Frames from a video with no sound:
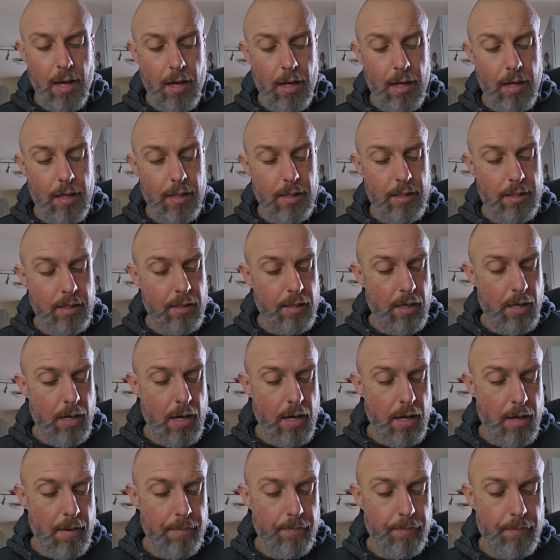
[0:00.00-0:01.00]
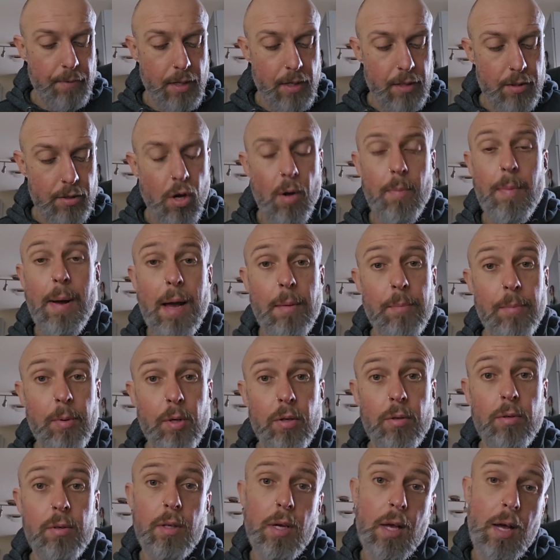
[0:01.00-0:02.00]
it's not a bad
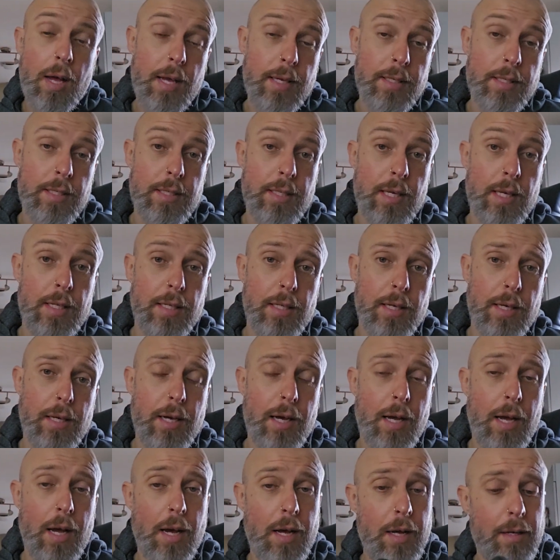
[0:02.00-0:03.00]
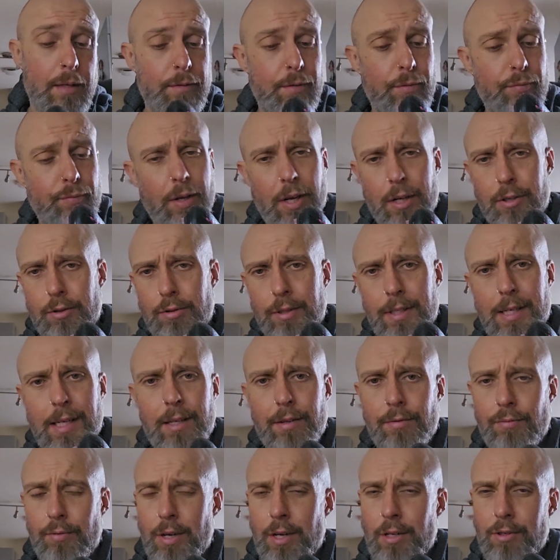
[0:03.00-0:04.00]
boot. As I said,
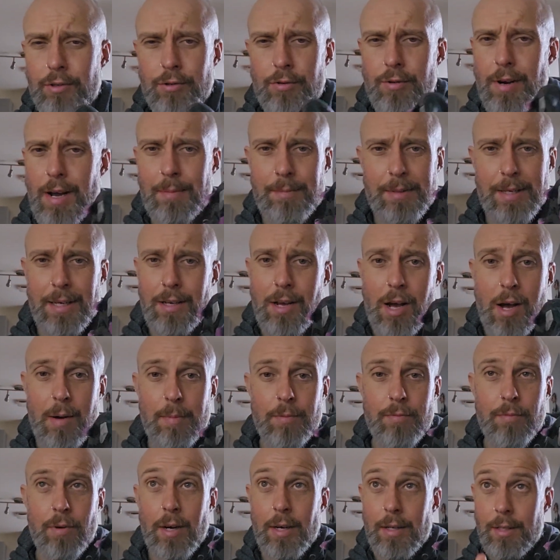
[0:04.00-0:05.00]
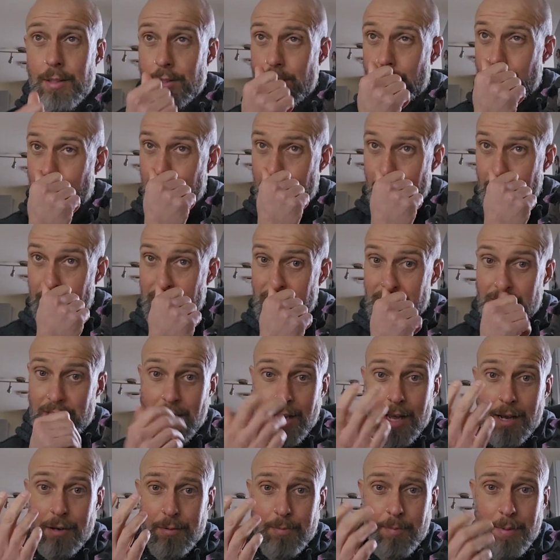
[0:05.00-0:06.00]
nearly 300 grams. That can't be right. So I think my
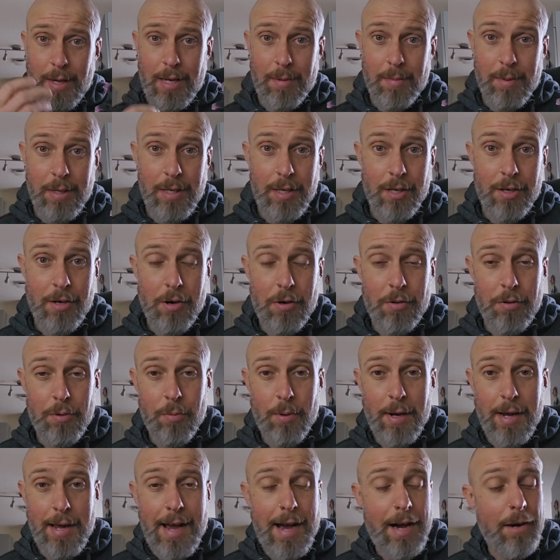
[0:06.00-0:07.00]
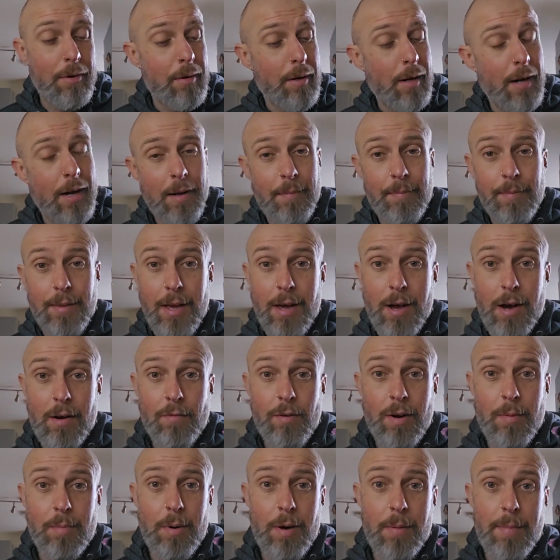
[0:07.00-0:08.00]
scales may be on the way out. They are
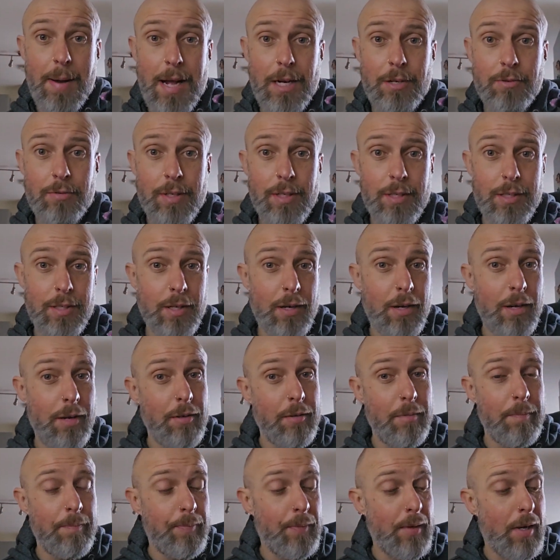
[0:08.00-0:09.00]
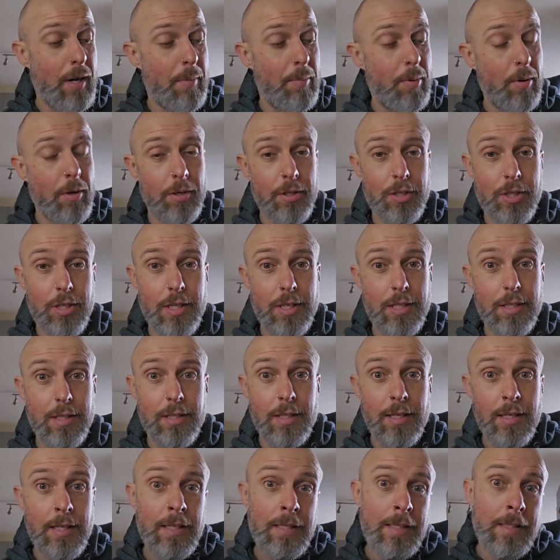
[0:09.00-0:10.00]
run by batteries, so
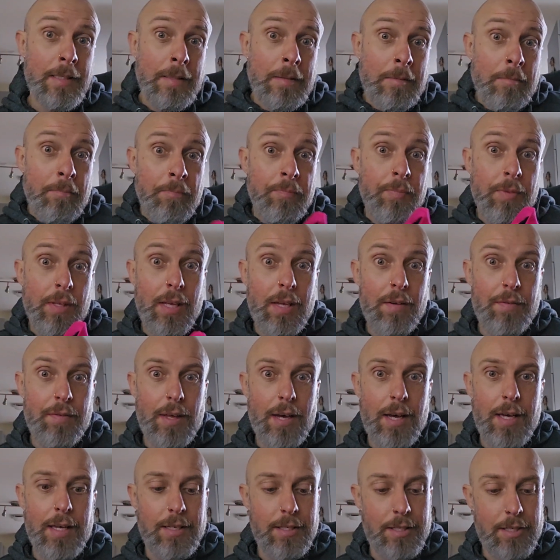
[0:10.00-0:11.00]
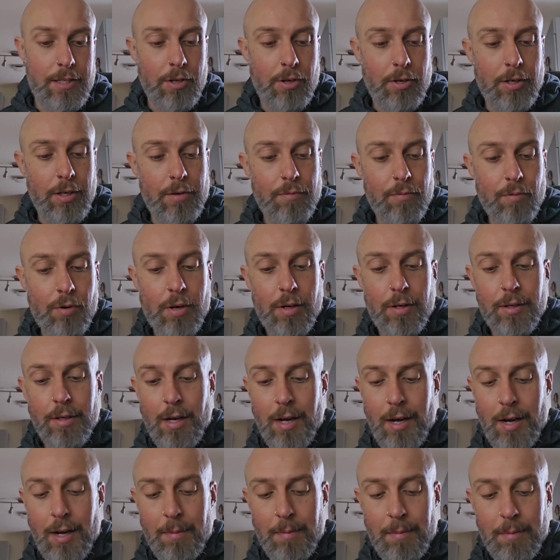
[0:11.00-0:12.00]
apologies if that is slightly wrong.
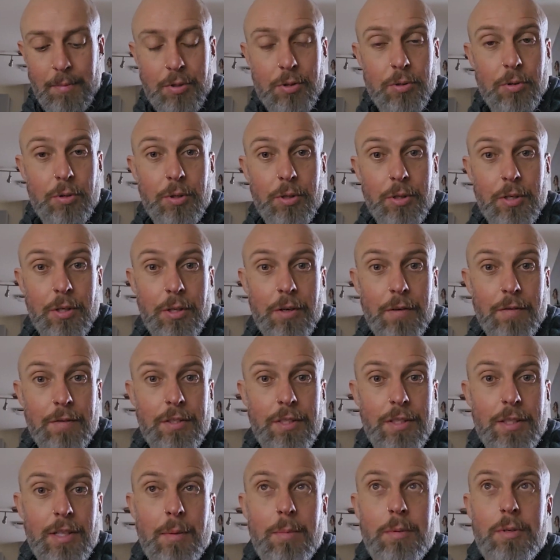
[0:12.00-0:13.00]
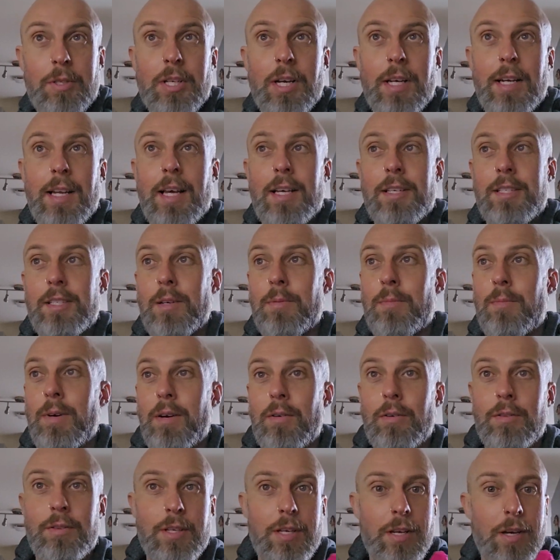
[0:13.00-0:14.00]
I'm sure you can obviously double check that
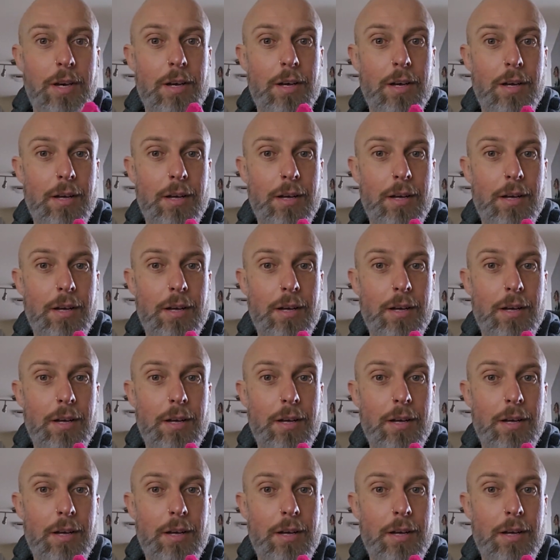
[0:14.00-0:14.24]
somewhere on the